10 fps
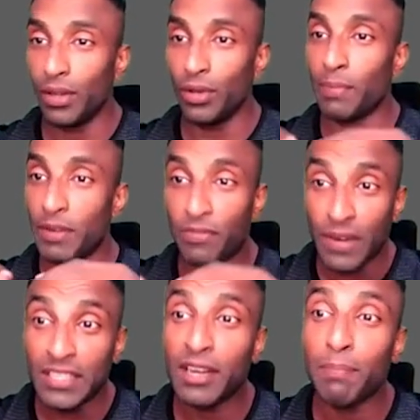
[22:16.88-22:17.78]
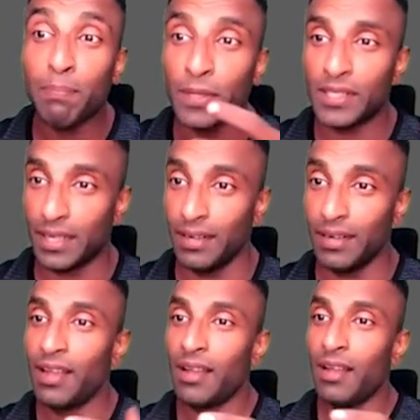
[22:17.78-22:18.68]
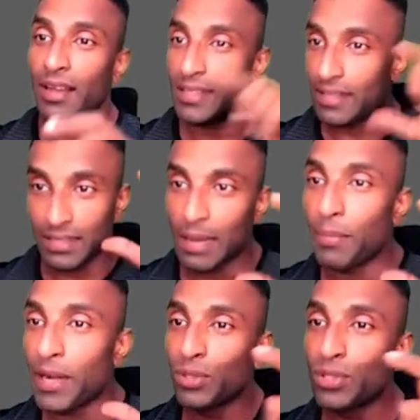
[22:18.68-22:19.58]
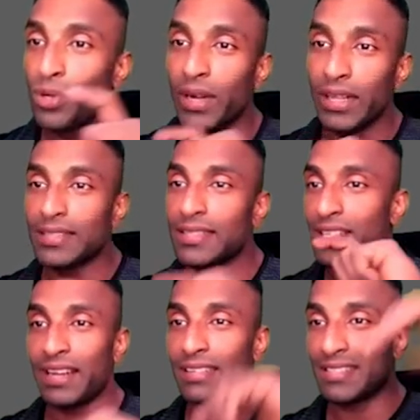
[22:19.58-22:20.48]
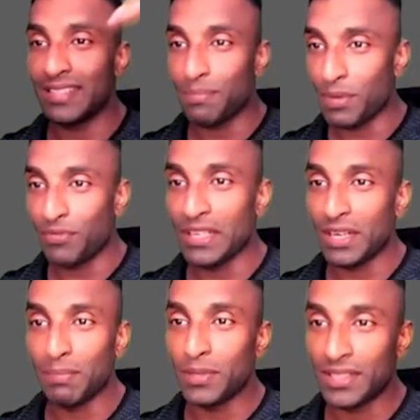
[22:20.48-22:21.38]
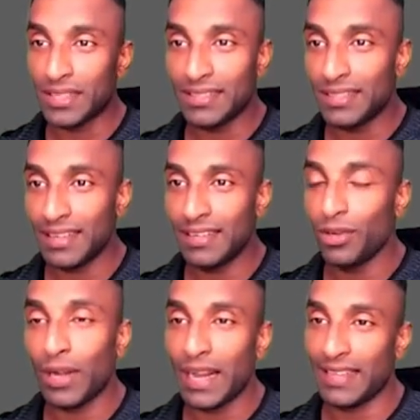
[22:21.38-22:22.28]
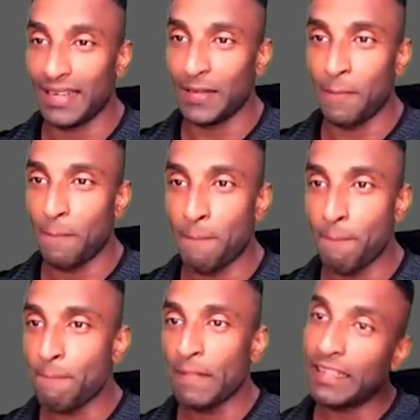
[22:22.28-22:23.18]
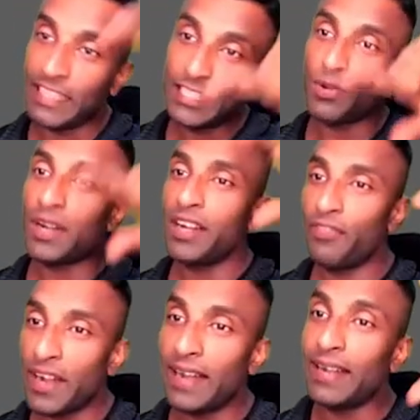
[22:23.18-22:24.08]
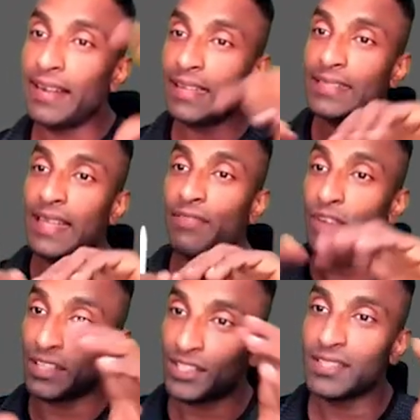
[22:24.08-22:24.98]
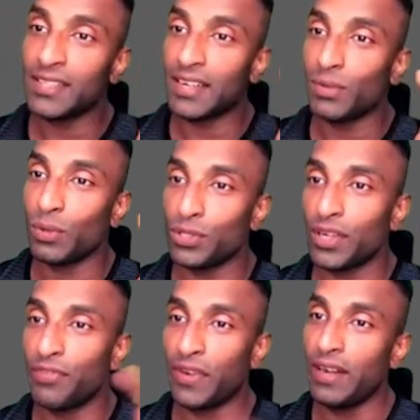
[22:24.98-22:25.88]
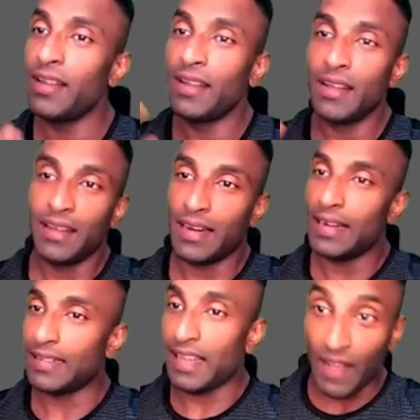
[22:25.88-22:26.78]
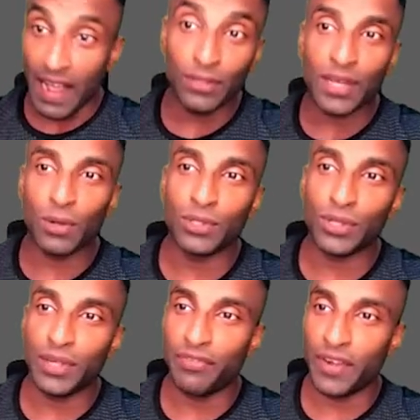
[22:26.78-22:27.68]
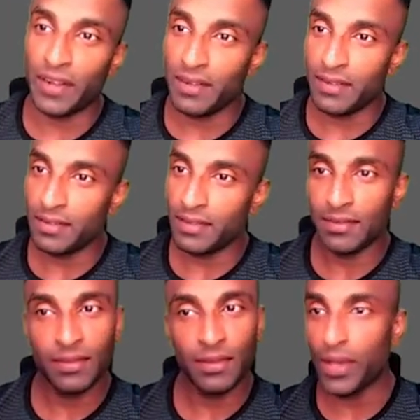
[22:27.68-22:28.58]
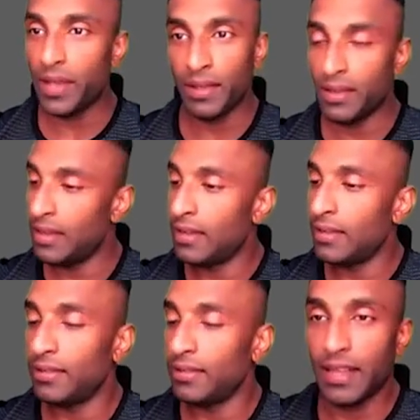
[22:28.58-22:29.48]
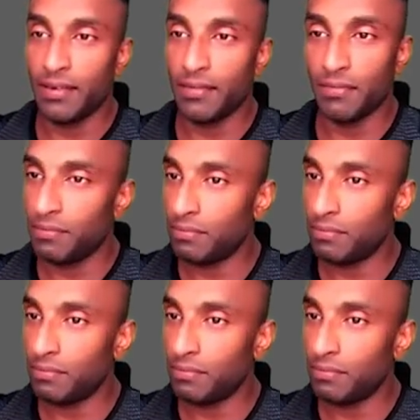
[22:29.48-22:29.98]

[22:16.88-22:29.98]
you know preferential person so somebody who's holding this share is a preferential person not like that these two are different entities their functions are also different right their values are also different okay their